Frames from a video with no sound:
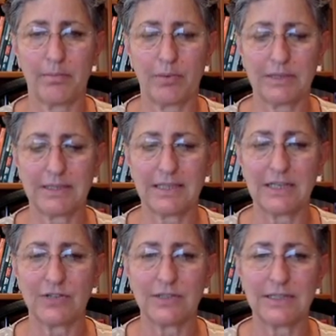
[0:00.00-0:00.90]

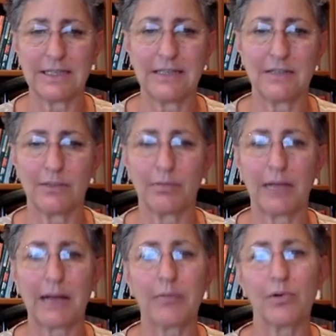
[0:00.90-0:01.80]
presentations into
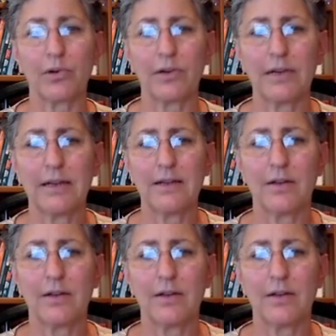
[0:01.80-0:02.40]
Blackboard,